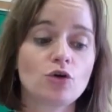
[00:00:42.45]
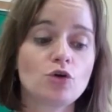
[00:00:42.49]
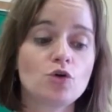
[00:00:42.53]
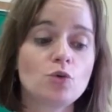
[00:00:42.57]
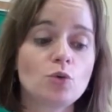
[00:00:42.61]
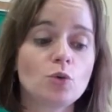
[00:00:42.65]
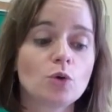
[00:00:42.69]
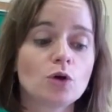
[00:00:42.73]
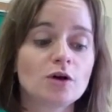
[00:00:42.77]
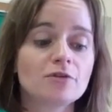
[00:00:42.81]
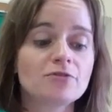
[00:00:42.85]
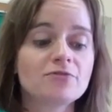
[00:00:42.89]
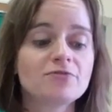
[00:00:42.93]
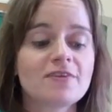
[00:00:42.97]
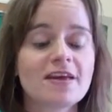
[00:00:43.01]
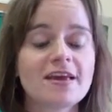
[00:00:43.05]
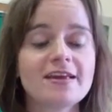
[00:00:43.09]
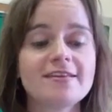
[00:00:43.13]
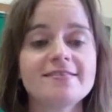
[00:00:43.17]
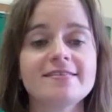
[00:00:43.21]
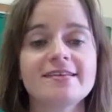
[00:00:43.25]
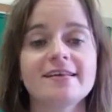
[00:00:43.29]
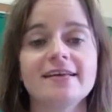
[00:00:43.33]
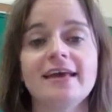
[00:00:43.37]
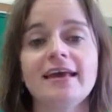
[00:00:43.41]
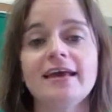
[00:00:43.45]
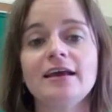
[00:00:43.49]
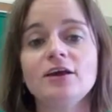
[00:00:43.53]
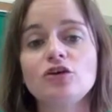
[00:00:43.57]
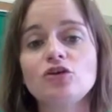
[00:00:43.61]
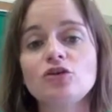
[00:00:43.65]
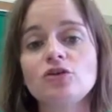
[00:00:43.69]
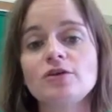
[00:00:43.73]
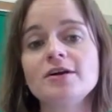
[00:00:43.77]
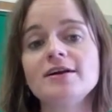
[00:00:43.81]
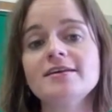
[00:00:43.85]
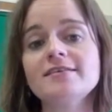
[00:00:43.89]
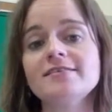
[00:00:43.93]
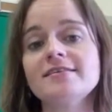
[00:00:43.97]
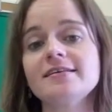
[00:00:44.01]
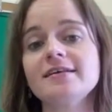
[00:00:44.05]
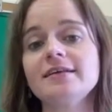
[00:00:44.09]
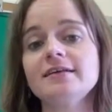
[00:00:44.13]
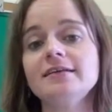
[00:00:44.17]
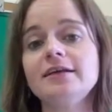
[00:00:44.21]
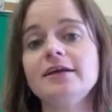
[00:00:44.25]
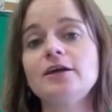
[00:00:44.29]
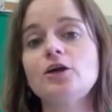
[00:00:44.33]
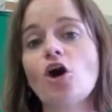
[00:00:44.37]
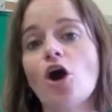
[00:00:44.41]
who were facing
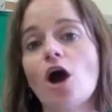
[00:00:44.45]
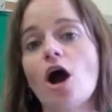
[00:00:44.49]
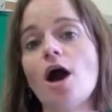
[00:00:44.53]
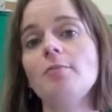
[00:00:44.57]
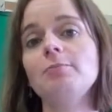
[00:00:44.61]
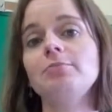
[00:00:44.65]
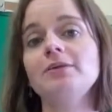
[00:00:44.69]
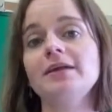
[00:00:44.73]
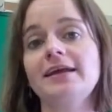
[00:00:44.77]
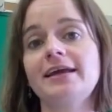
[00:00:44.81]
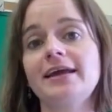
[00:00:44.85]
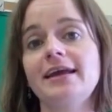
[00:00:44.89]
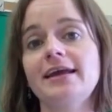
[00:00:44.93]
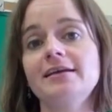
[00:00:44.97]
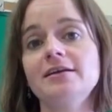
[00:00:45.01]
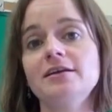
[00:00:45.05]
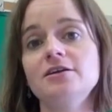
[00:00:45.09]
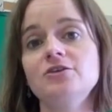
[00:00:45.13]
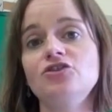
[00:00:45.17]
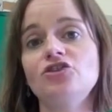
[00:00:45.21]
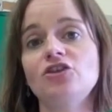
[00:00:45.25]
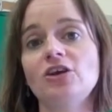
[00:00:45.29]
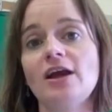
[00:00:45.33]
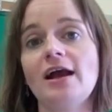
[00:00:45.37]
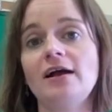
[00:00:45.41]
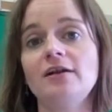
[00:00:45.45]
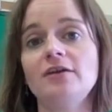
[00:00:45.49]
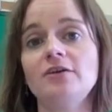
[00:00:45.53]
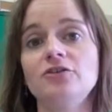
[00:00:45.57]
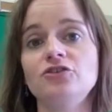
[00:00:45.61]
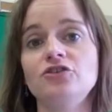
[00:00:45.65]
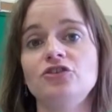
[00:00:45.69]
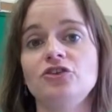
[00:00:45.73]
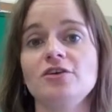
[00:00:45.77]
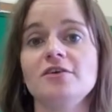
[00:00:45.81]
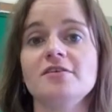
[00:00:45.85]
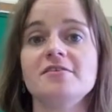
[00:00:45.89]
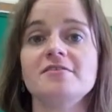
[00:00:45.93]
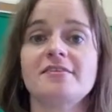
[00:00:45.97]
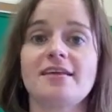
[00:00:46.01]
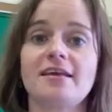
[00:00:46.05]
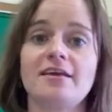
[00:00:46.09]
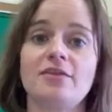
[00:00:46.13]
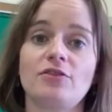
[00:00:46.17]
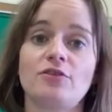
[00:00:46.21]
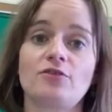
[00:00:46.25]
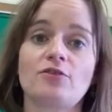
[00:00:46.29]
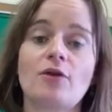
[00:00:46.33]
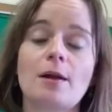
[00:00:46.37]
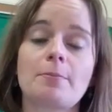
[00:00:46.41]
increasingly complicated challenges
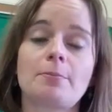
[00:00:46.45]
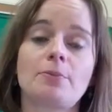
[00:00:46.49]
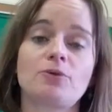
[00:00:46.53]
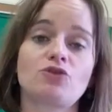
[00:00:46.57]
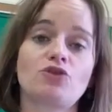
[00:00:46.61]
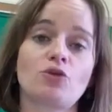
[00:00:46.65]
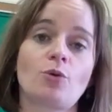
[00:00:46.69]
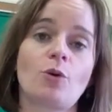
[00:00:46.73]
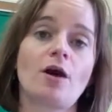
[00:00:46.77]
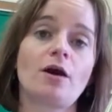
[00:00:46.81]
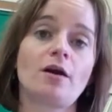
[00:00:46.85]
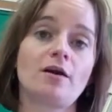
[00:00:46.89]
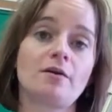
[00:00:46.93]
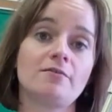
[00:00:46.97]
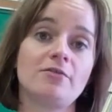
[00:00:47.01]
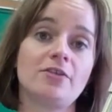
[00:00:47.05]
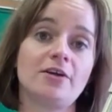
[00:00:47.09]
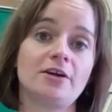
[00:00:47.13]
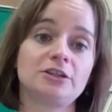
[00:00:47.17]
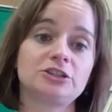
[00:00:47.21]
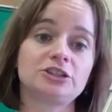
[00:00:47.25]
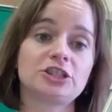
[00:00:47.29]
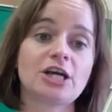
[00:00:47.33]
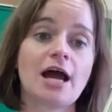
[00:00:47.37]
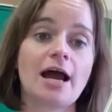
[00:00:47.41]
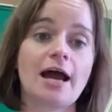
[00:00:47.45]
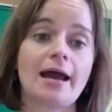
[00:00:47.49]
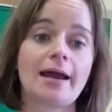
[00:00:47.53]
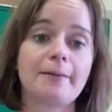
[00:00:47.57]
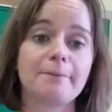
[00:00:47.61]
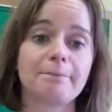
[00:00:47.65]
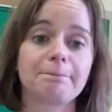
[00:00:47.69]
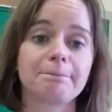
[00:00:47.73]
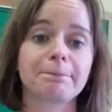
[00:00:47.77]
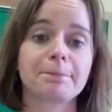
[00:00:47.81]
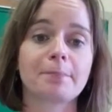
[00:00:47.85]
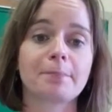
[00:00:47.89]
in the repertoire of their time.